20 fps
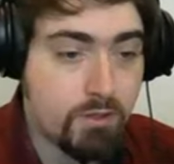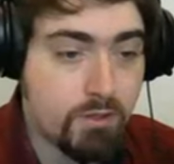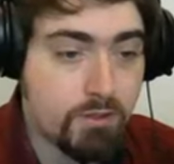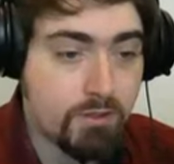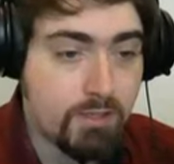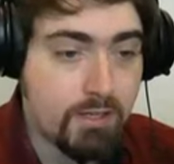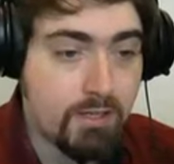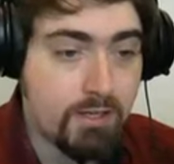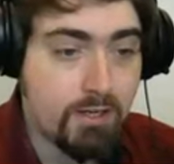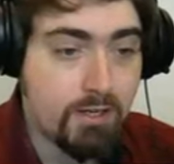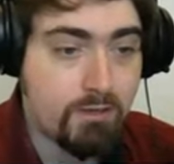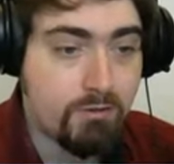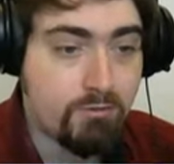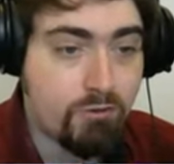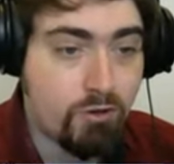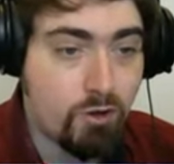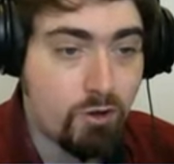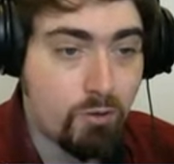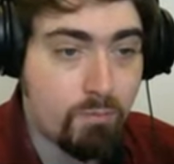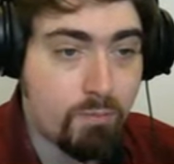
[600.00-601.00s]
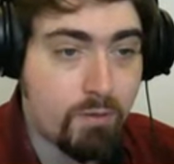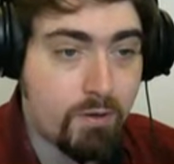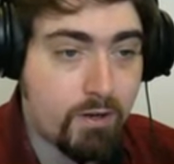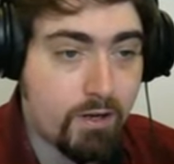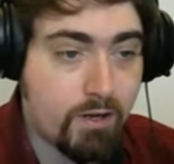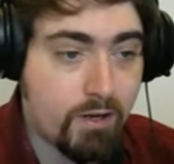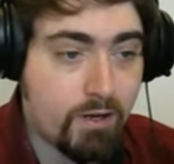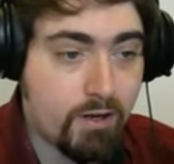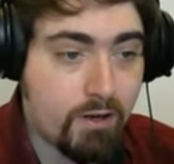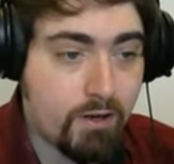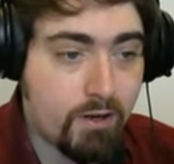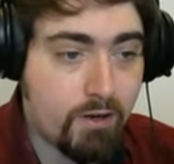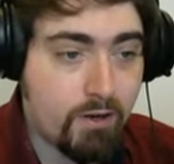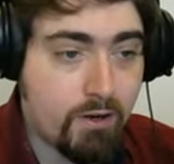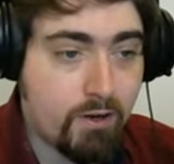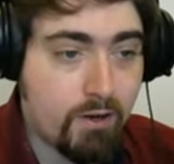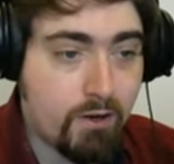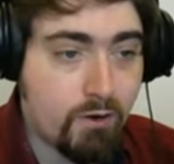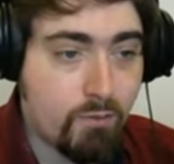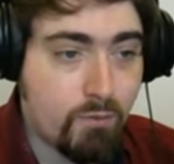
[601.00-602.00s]
sending a drop
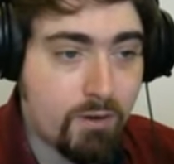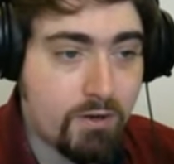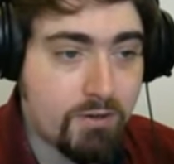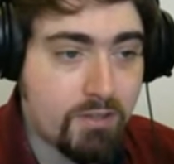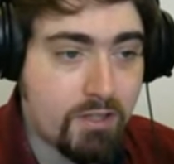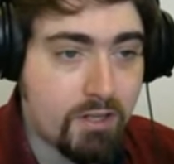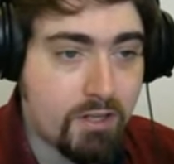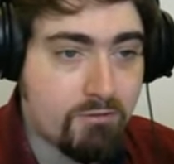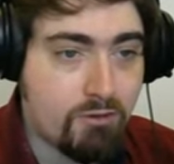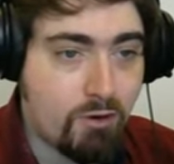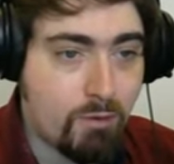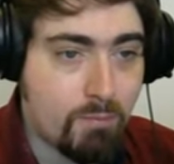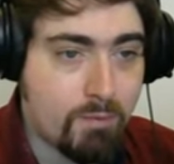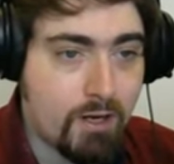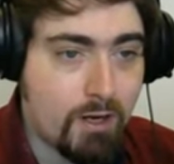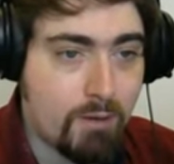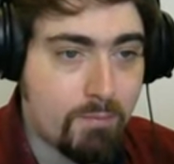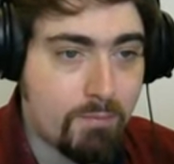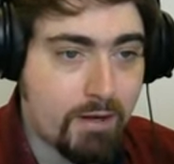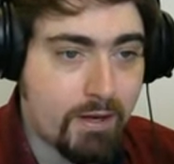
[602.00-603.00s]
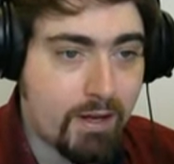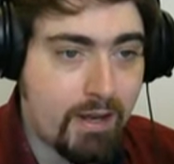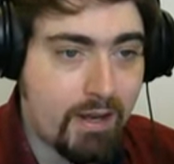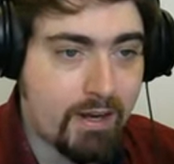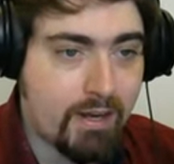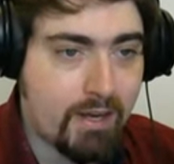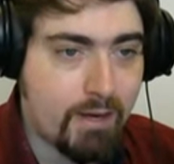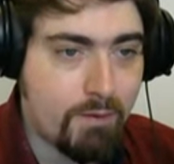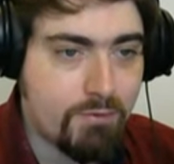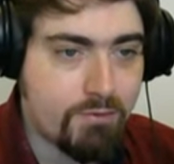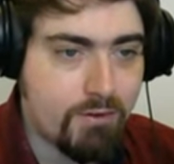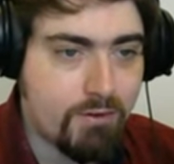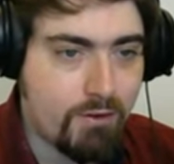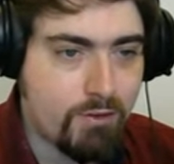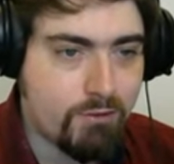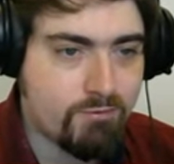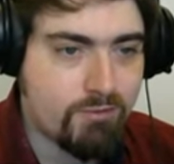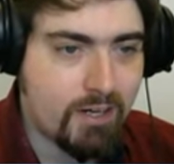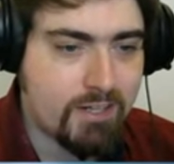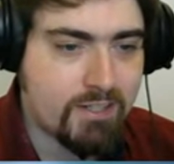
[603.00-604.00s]
Where's that drop coming? It comes around
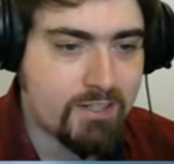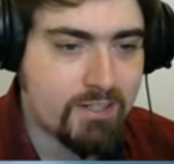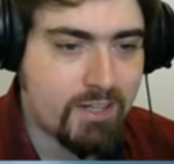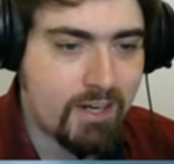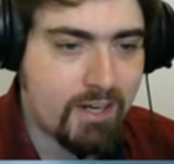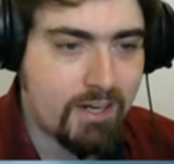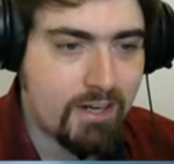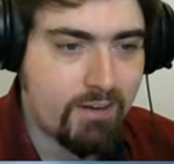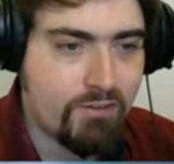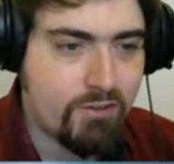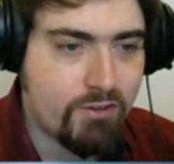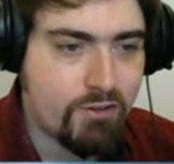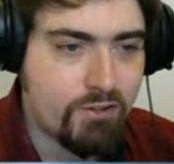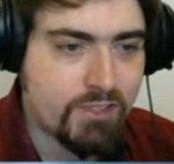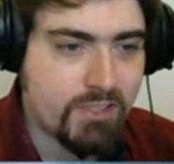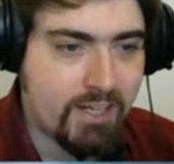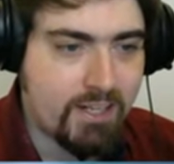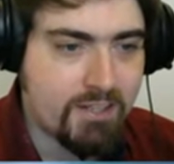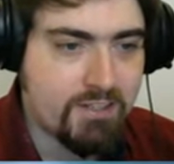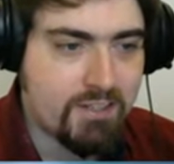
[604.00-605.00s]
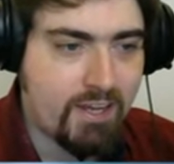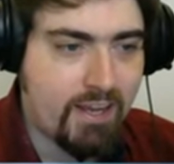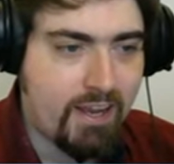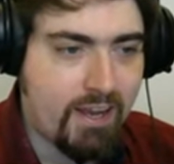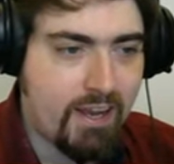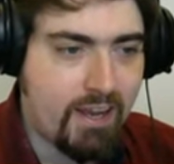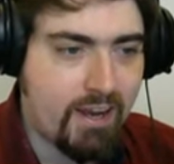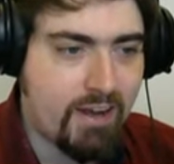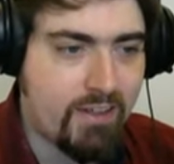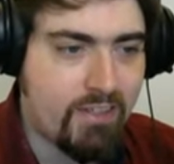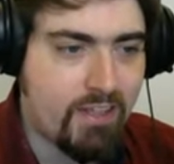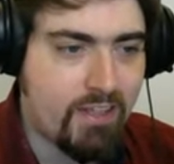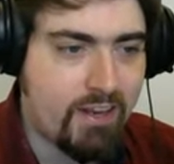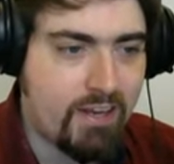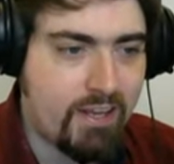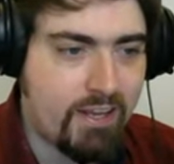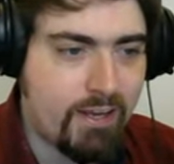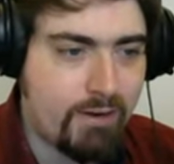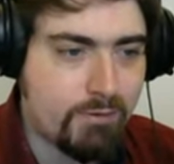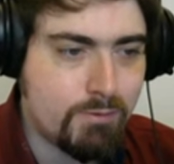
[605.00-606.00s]
the right side. If he just lands here, then
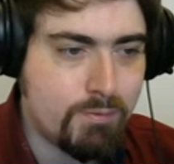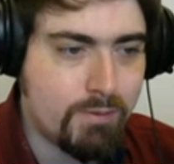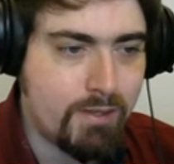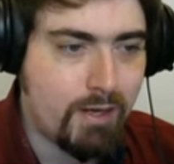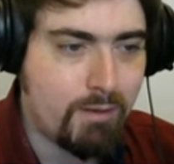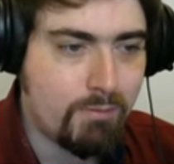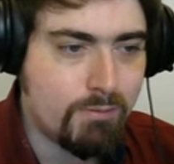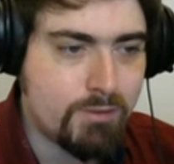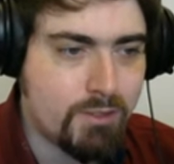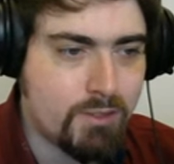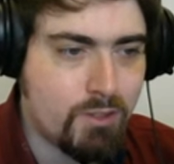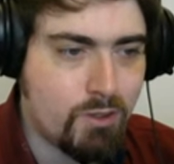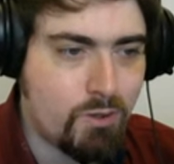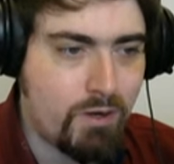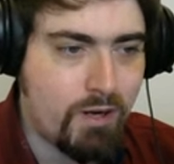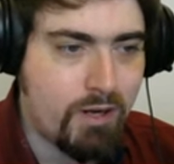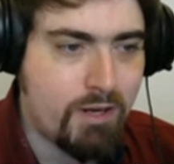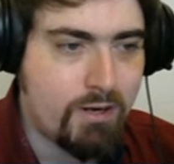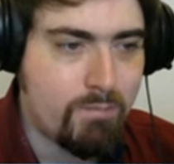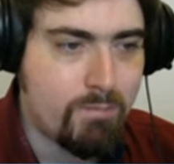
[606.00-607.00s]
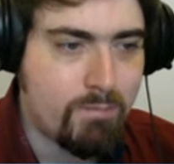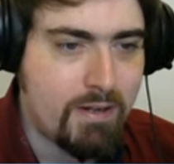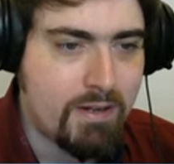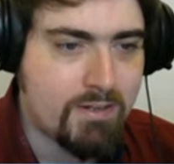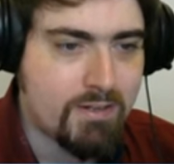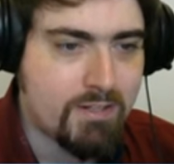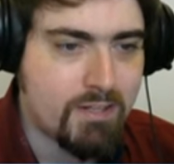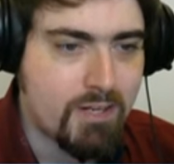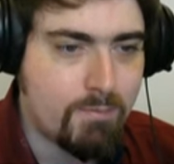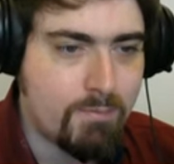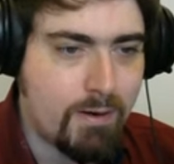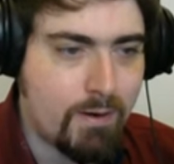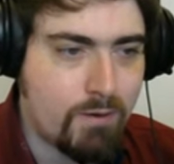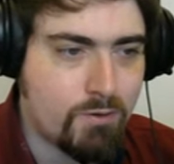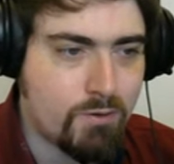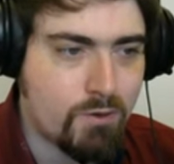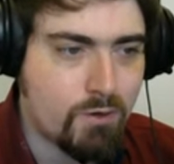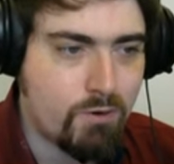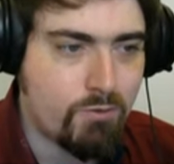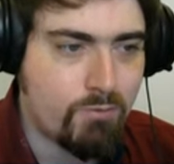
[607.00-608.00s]
he will be able to do an immense
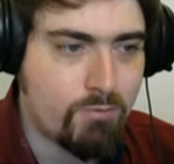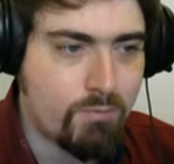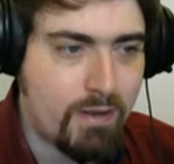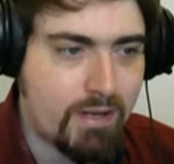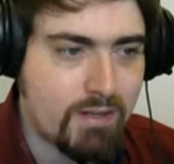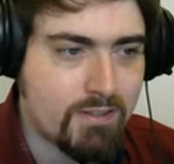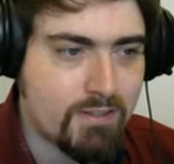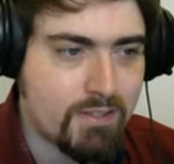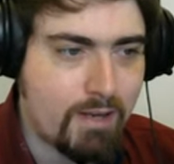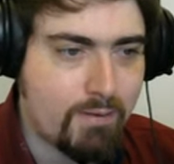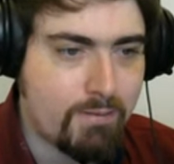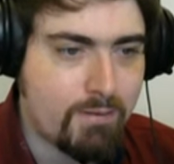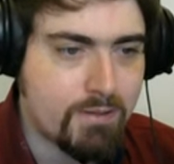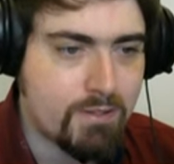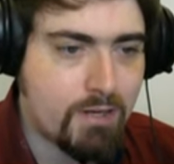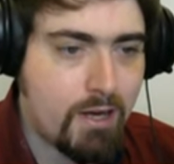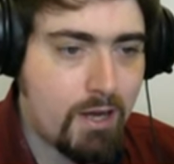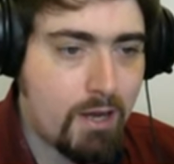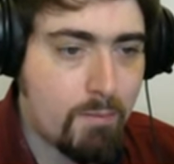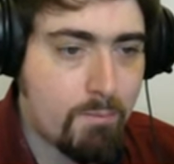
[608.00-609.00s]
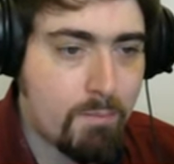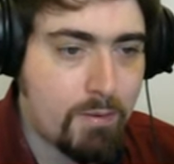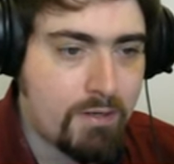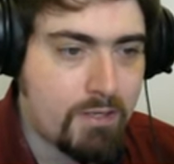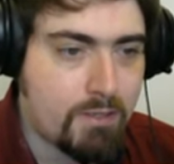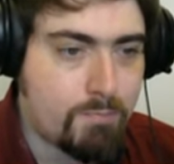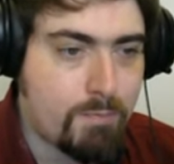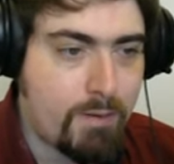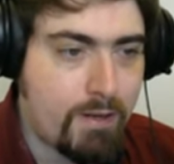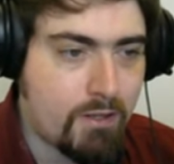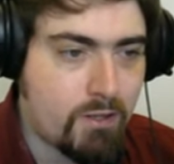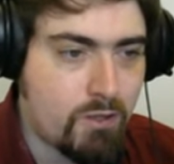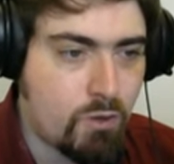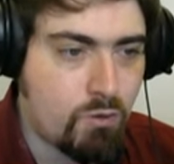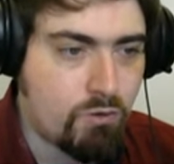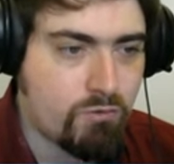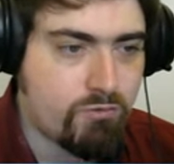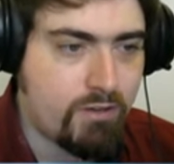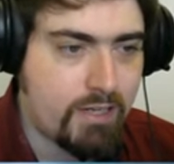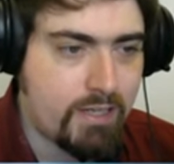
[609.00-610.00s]
amount of mech damage. But he's being
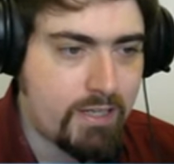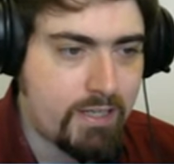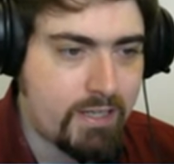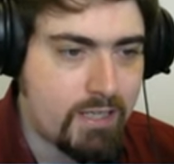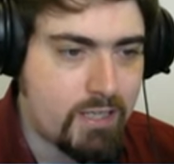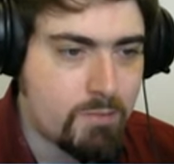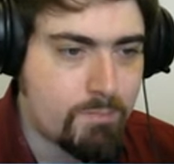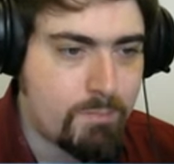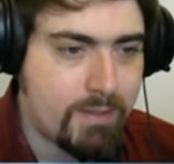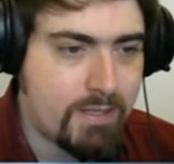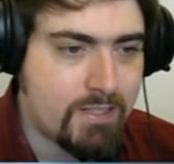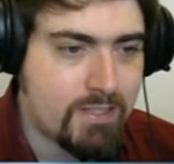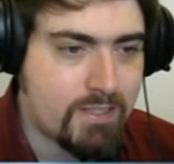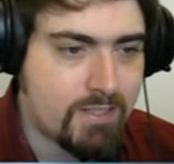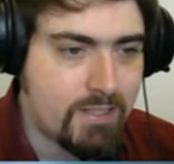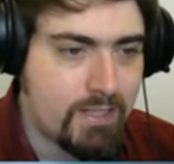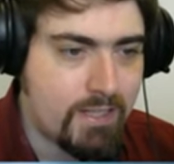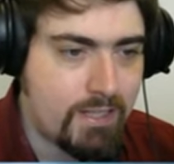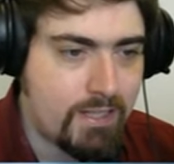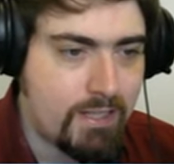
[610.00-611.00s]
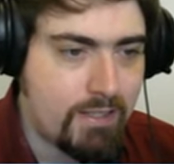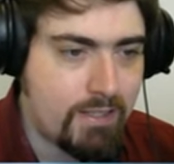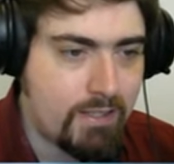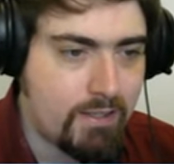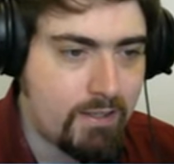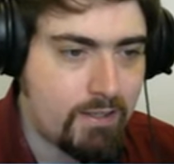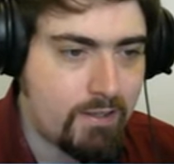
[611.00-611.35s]
too greedy. He's been seen.